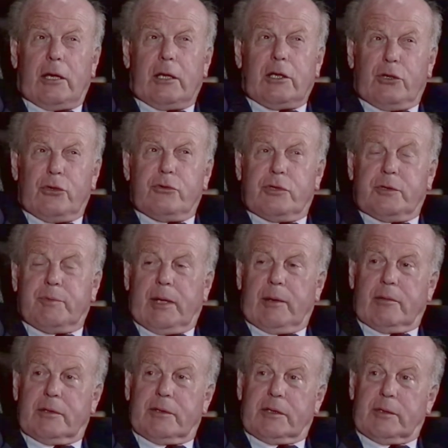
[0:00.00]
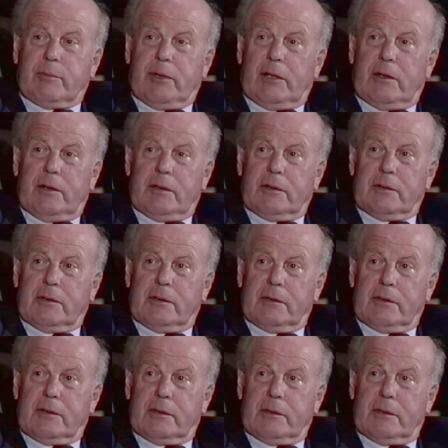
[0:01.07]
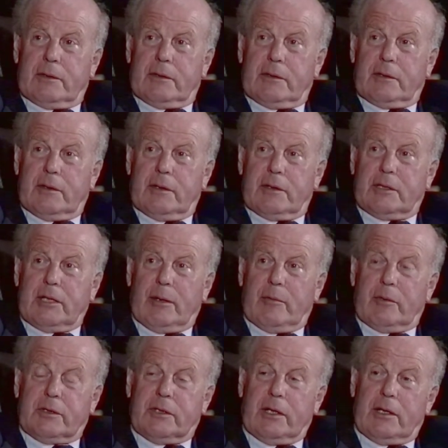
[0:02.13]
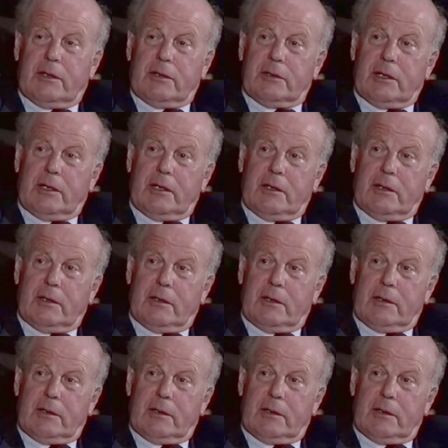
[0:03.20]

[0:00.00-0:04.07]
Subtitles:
use people's experience to the same extent as he did.